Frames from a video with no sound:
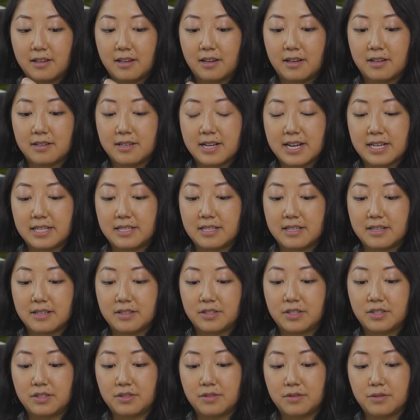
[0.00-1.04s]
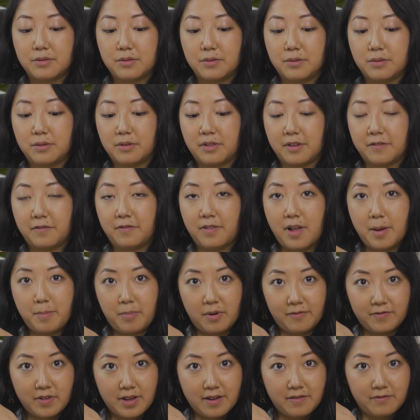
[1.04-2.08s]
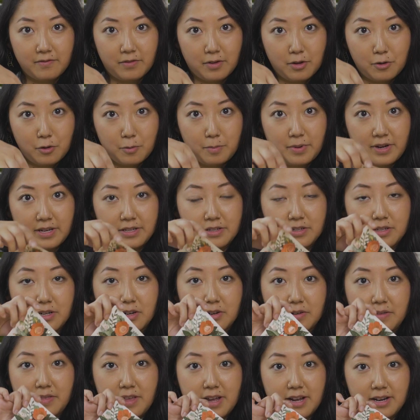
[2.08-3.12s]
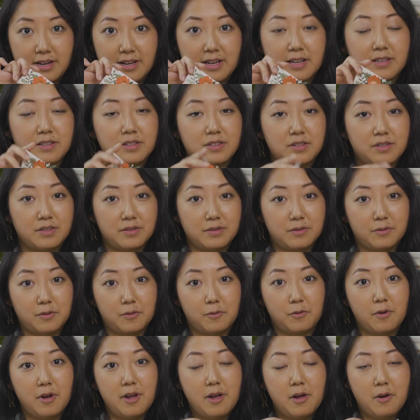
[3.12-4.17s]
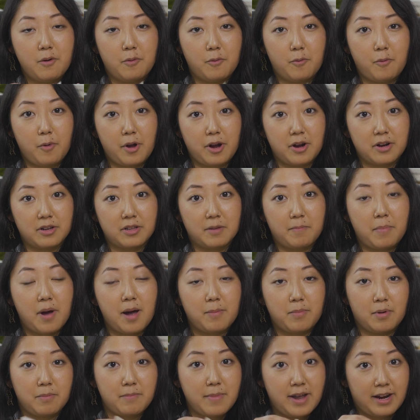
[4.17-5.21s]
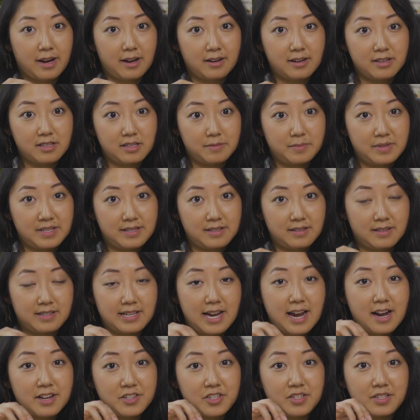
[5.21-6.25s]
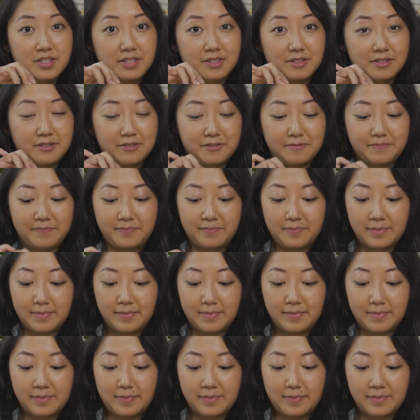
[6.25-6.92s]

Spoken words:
connected to the flap of the envelope and turn that into where the pop-up mechanism is attached to.